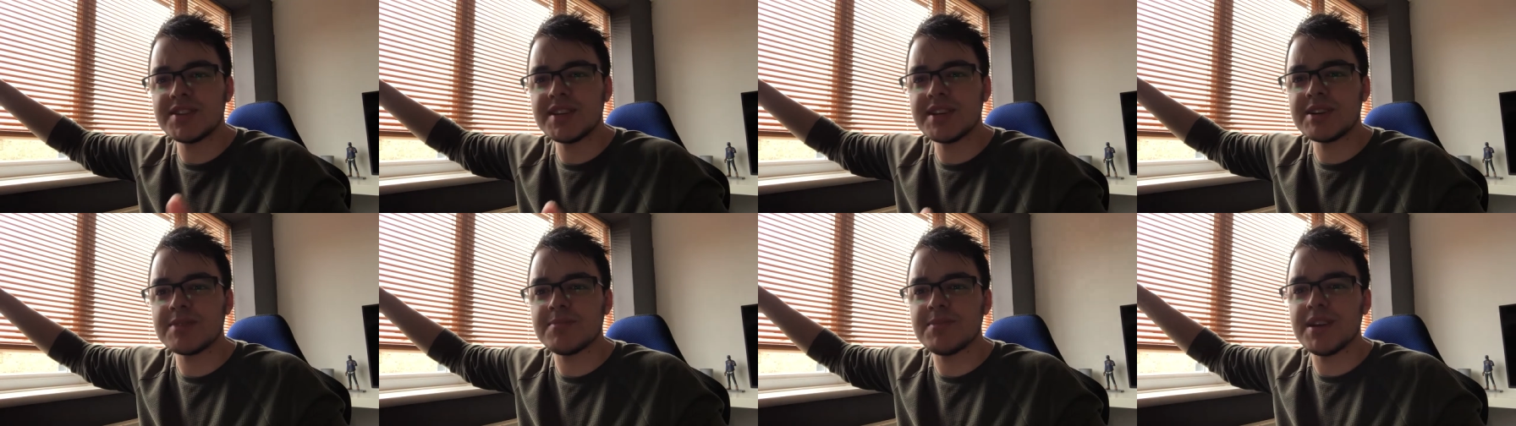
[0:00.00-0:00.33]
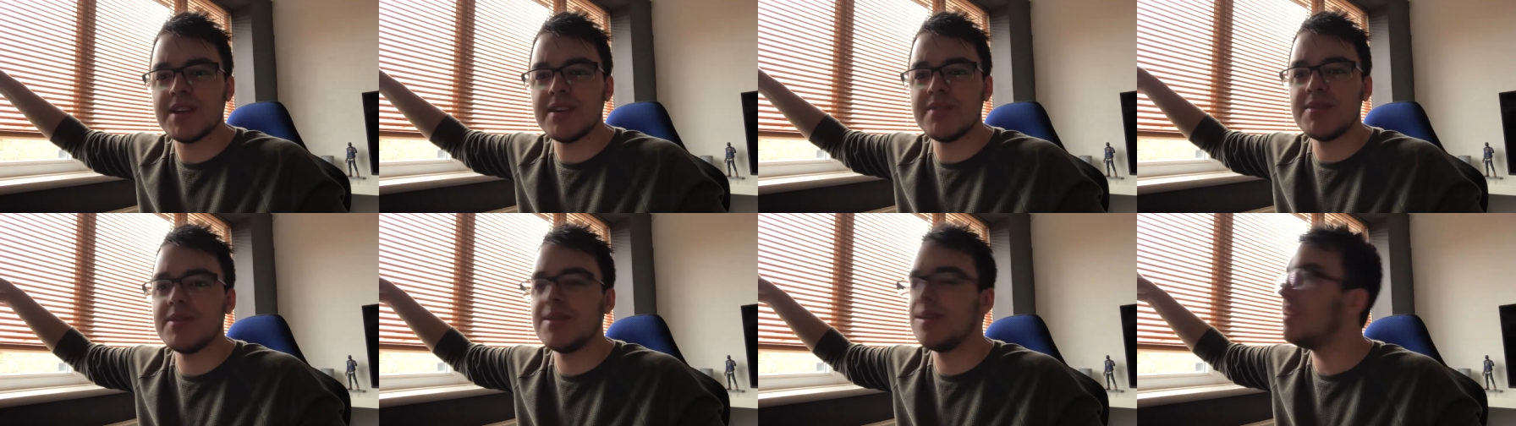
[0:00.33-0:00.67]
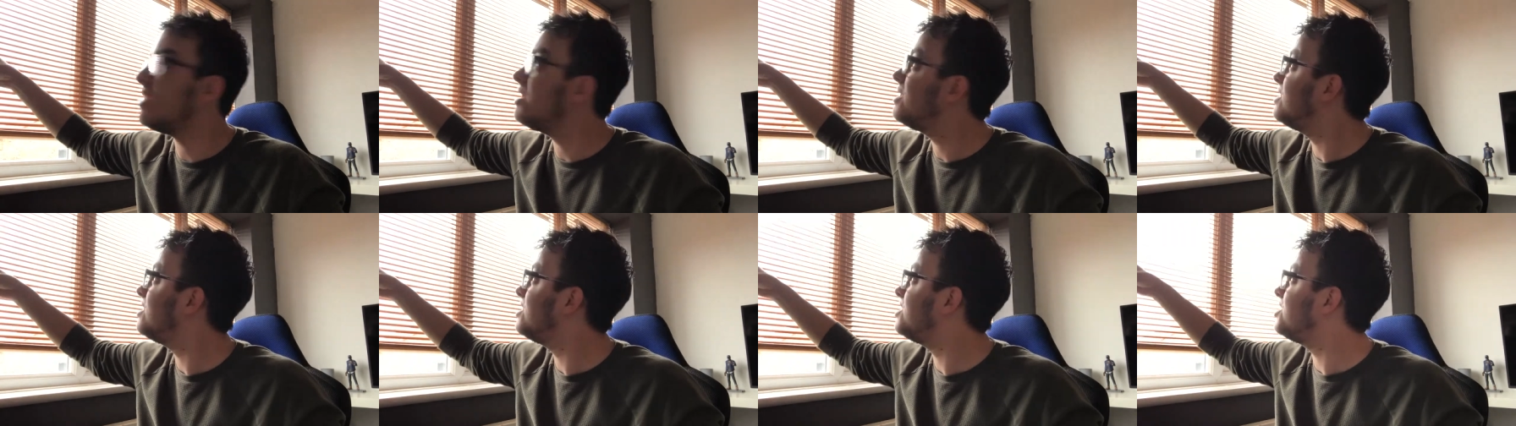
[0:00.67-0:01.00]
Hang on a minute,
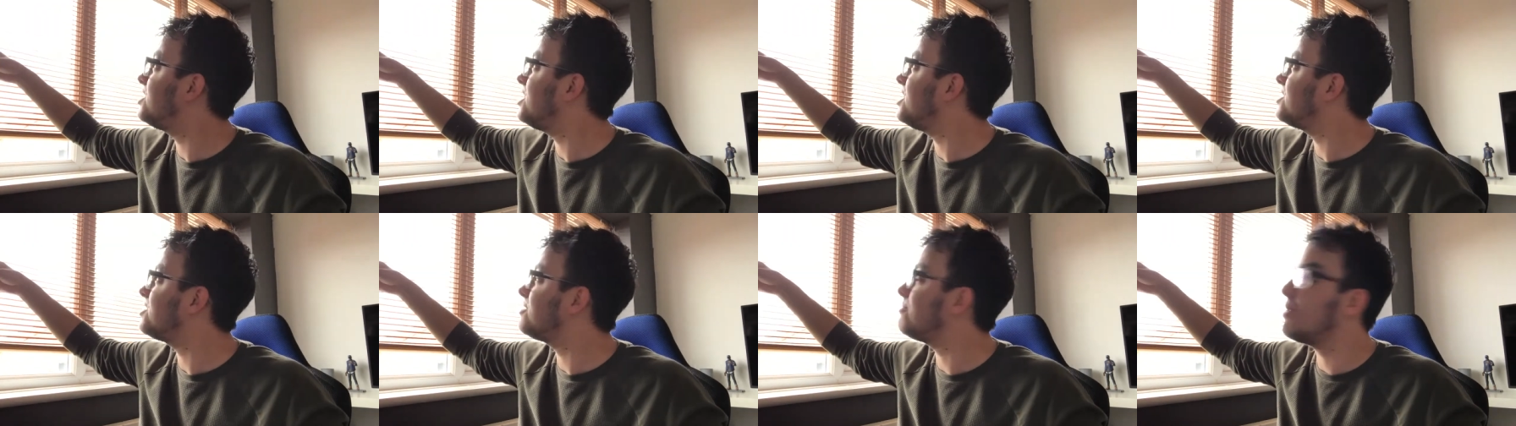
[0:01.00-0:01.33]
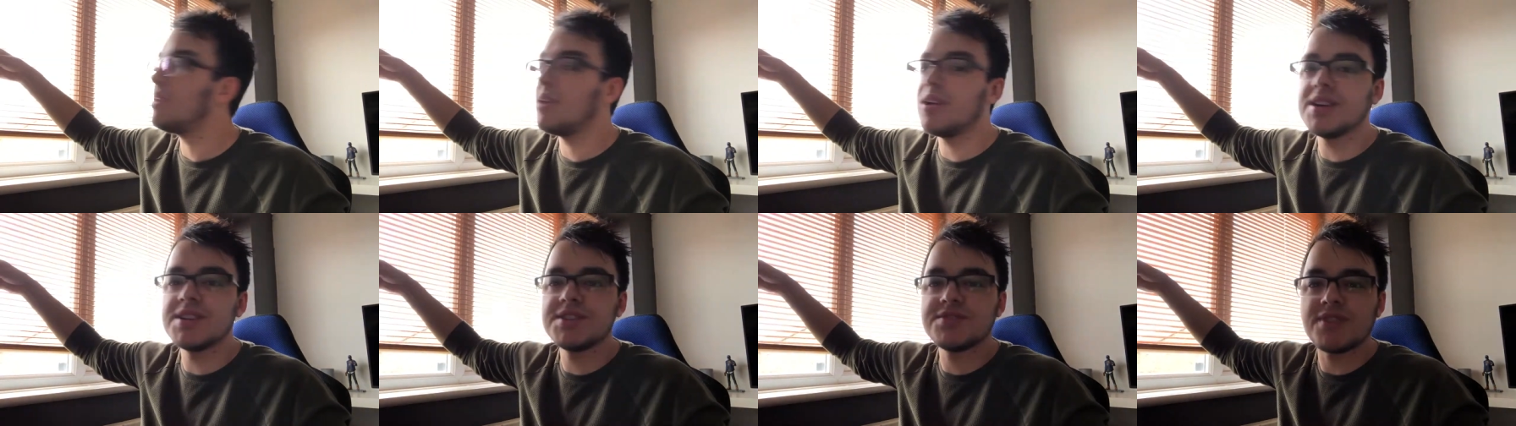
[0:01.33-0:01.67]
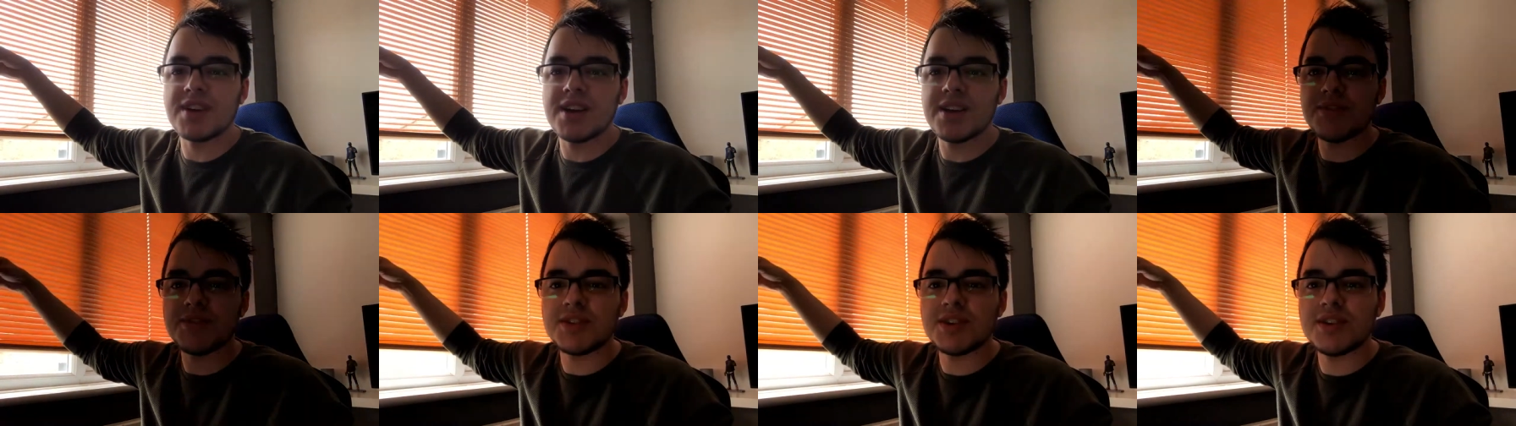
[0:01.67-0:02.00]
change the blinds
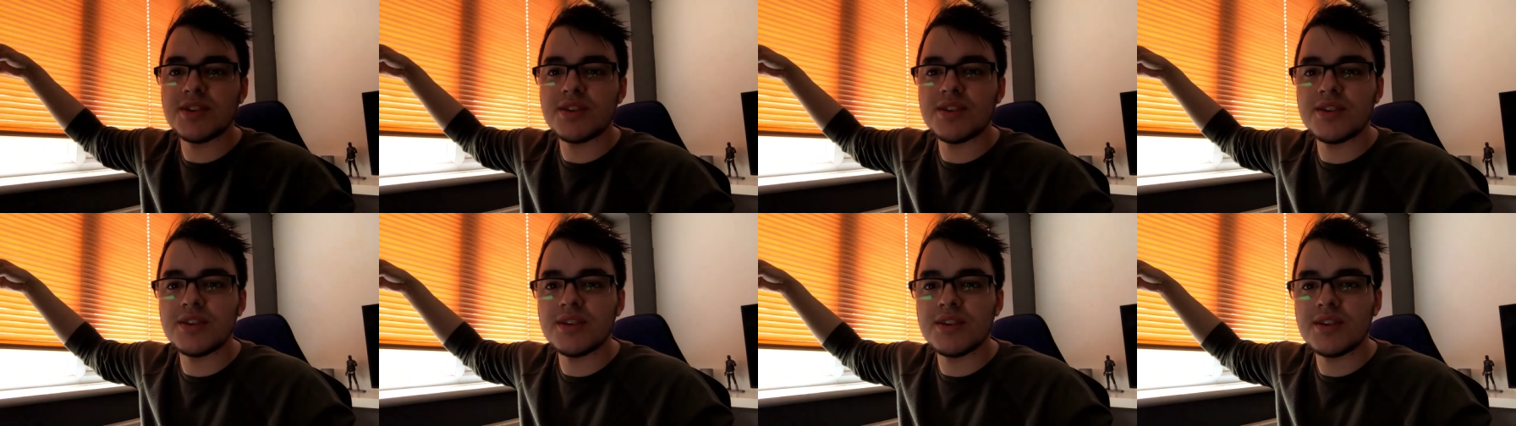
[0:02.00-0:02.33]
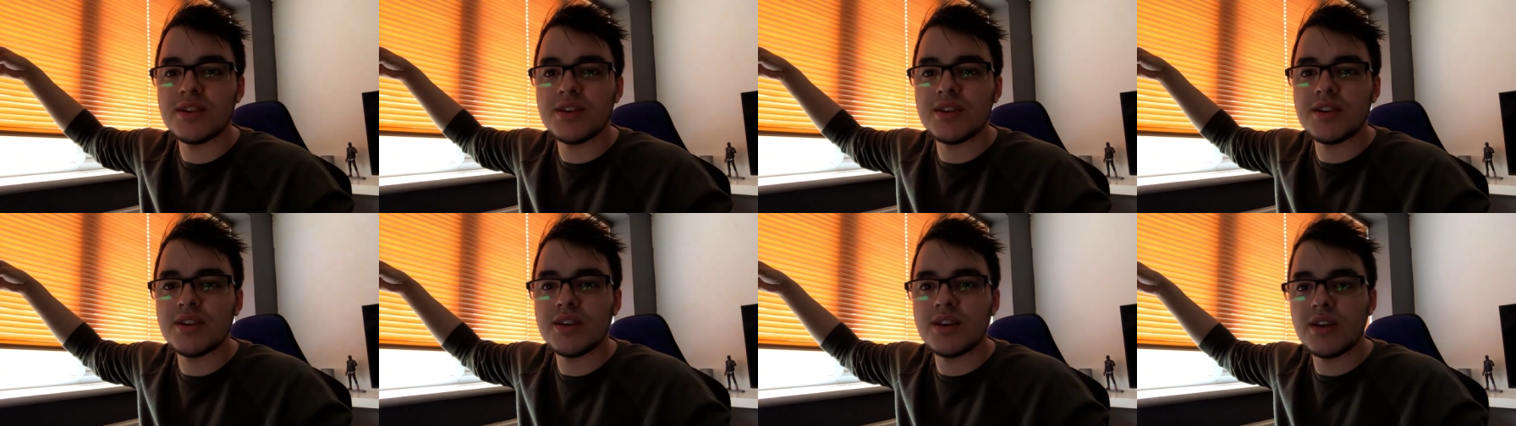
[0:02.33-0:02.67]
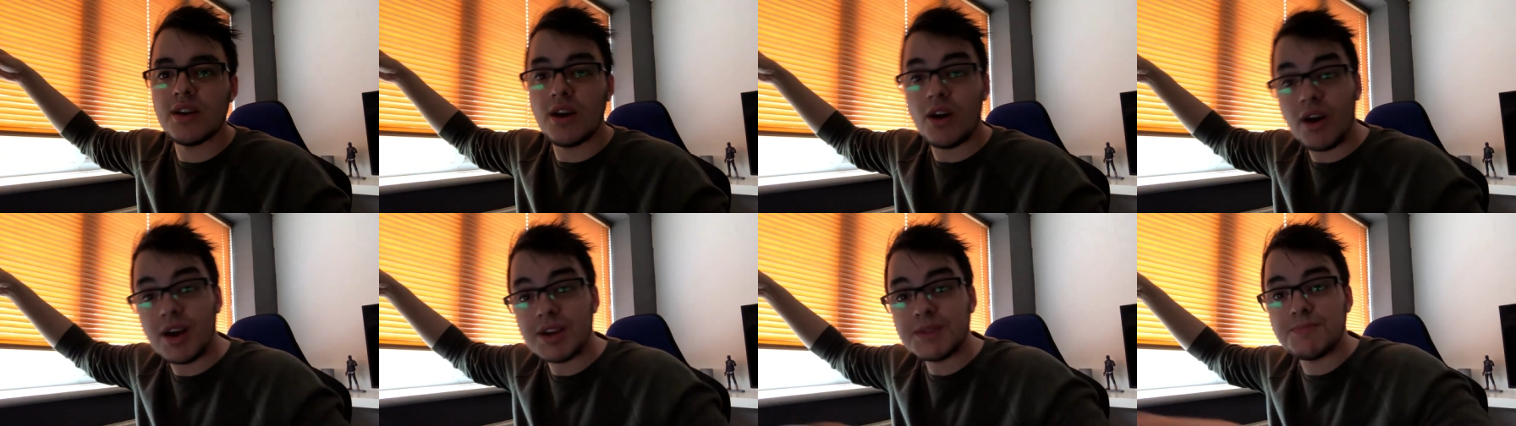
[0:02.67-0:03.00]
round.
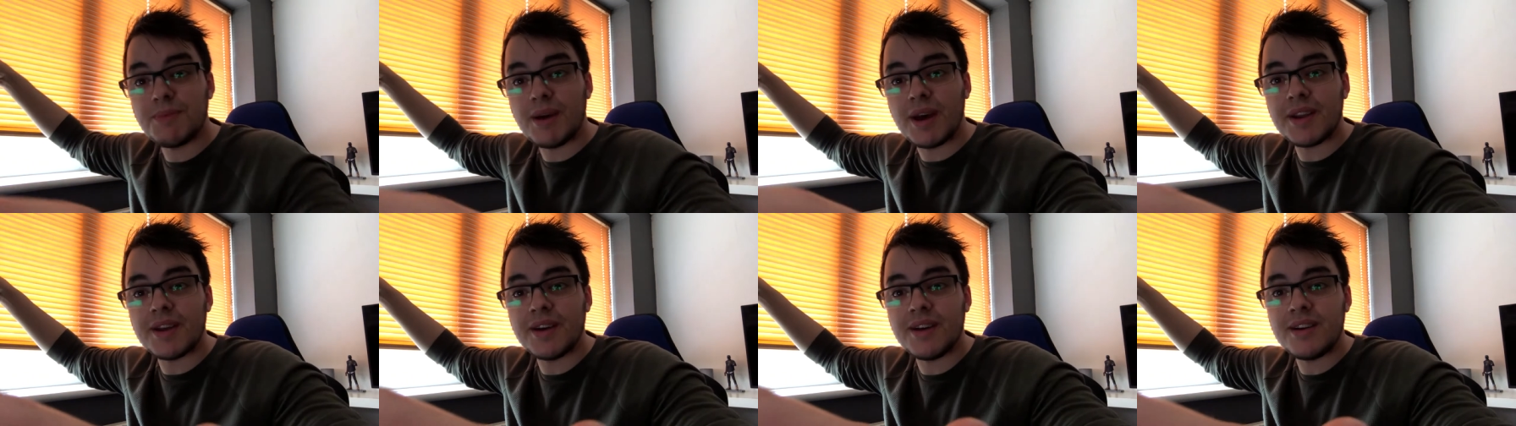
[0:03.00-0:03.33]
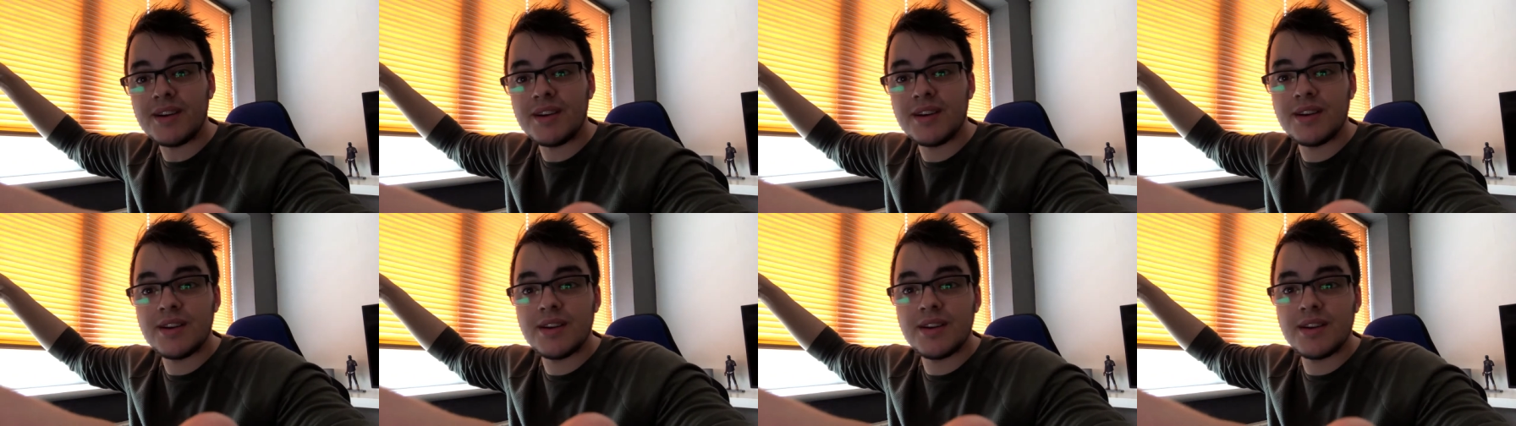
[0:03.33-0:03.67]
Oh, that's better.